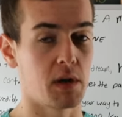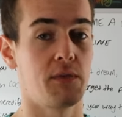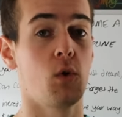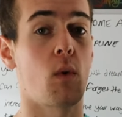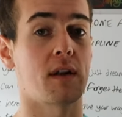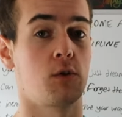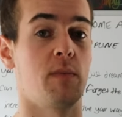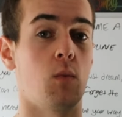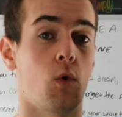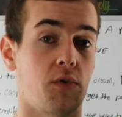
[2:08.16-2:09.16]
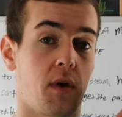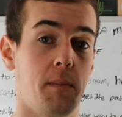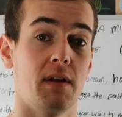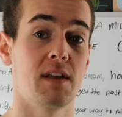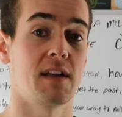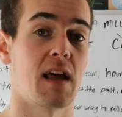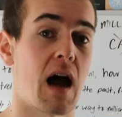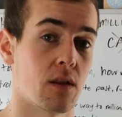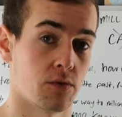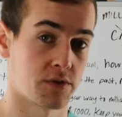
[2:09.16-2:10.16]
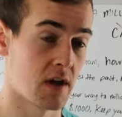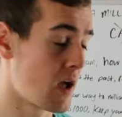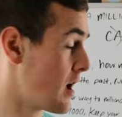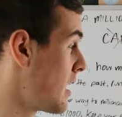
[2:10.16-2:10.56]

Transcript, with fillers: But if you want to be worth a million dollars,